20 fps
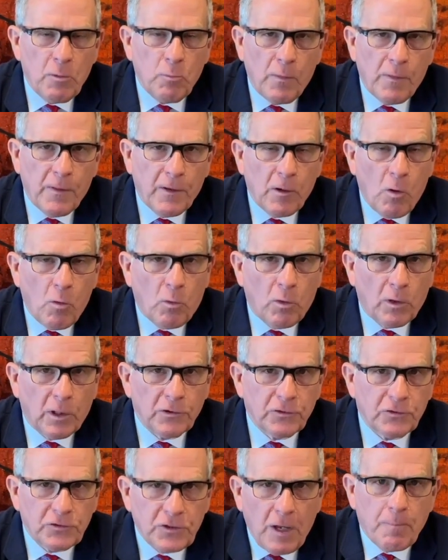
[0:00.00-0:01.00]
with a local
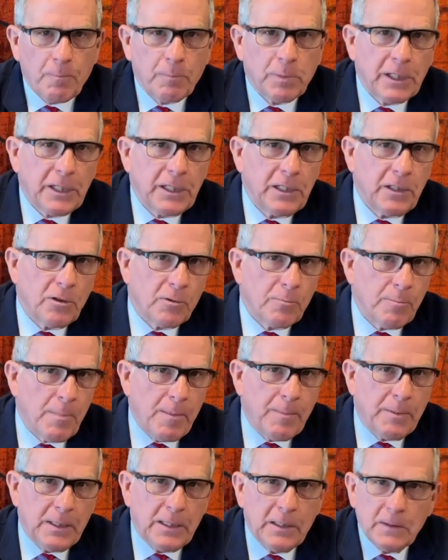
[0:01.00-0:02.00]
assembly or
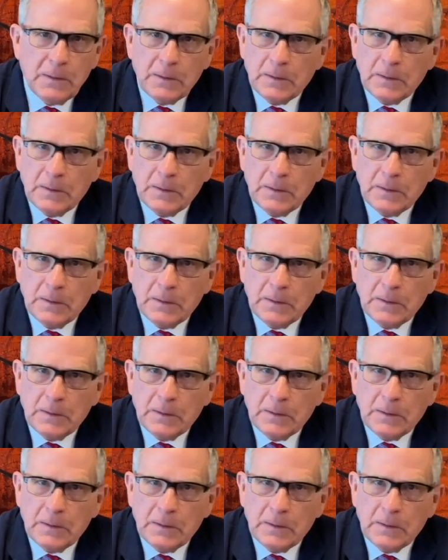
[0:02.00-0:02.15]
maybe